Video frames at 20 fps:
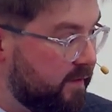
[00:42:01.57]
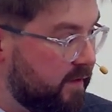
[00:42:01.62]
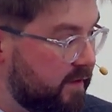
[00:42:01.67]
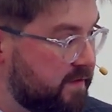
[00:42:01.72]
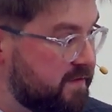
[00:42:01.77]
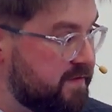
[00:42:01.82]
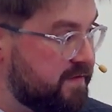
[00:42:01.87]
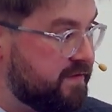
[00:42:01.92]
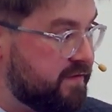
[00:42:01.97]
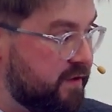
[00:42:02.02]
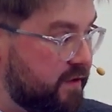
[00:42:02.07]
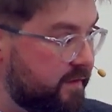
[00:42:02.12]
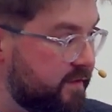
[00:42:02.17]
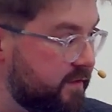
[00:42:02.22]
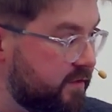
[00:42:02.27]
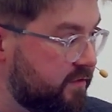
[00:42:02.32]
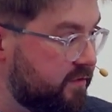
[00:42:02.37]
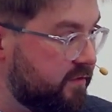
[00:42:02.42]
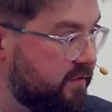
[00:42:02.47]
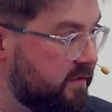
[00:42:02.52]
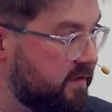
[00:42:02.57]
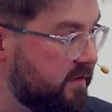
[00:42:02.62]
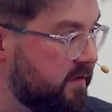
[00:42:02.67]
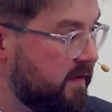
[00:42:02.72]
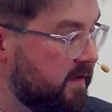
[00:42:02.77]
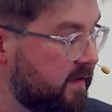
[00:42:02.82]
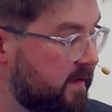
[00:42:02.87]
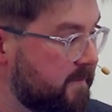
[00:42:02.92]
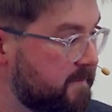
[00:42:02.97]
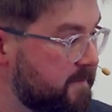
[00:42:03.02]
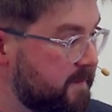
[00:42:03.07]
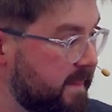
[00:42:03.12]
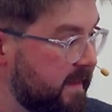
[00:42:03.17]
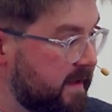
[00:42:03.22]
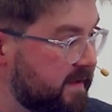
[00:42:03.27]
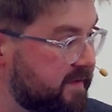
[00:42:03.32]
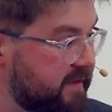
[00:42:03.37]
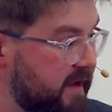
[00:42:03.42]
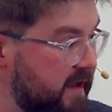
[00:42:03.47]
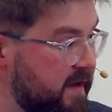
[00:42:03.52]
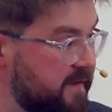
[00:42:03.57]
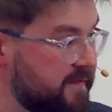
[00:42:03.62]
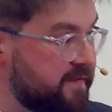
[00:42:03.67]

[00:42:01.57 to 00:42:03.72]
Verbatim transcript: servitude, a sign of